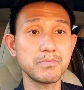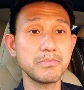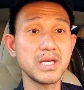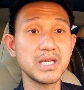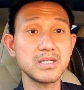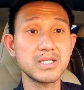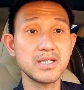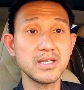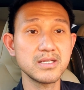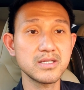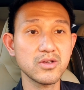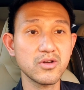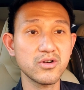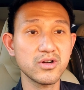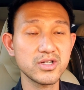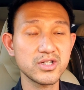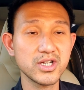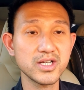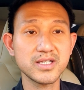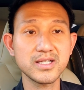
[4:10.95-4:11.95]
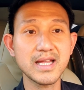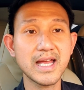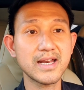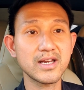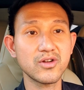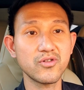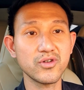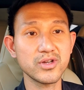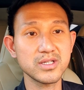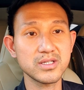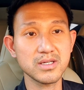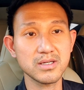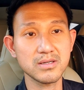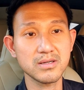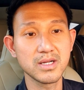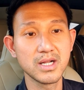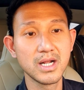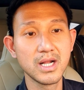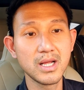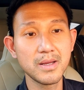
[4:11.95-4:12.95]
business are just not going to
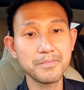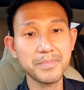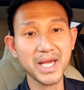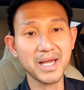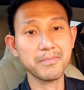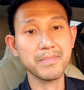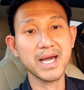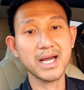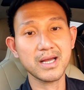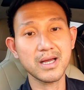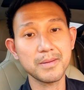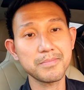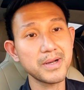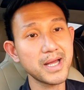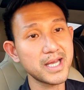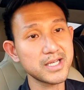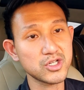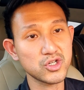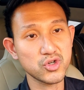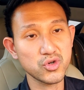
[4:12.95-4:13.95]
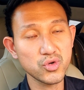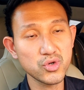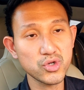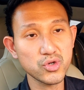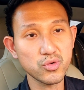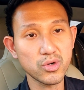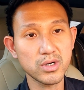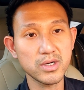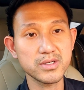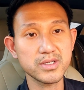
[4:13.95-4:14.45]
pick back up as usual.